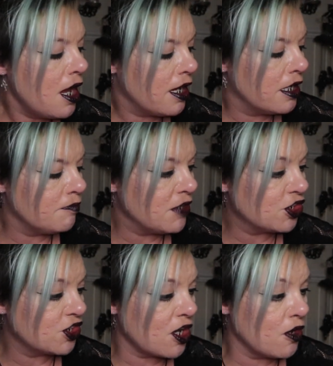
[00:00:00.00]

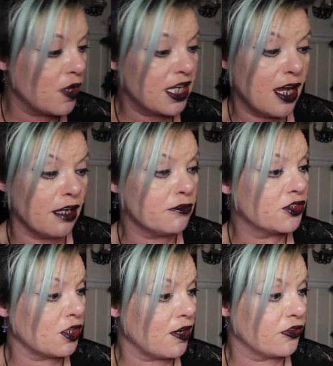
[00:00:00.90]
So I
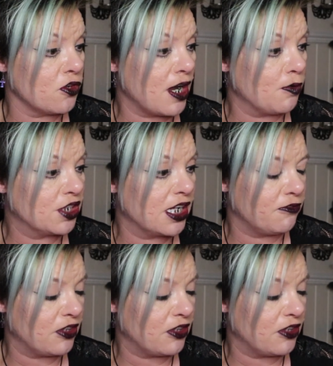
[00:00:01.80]
thought I would give